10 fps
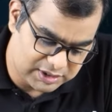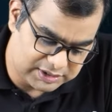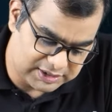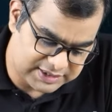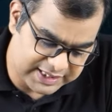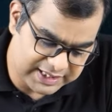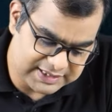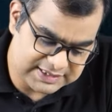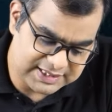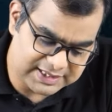The
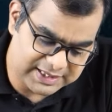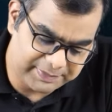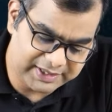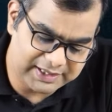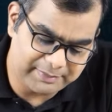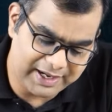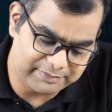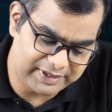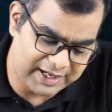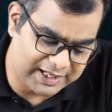CLNs are typically
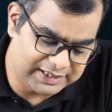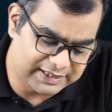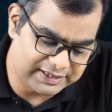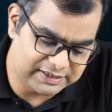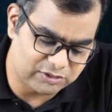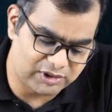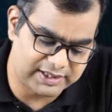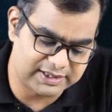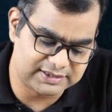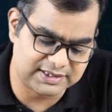backed by highly rated
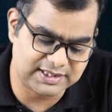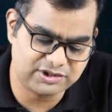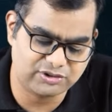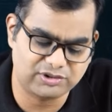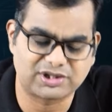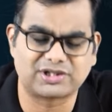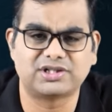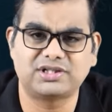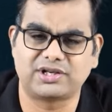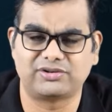collateral such as US
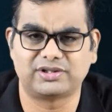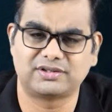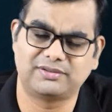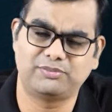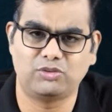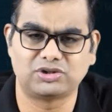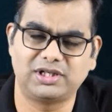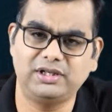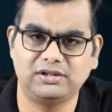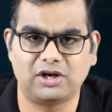Treasury securities,
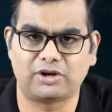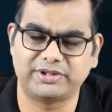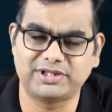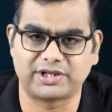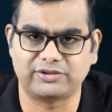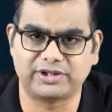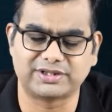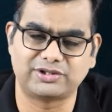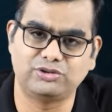mostly government securities.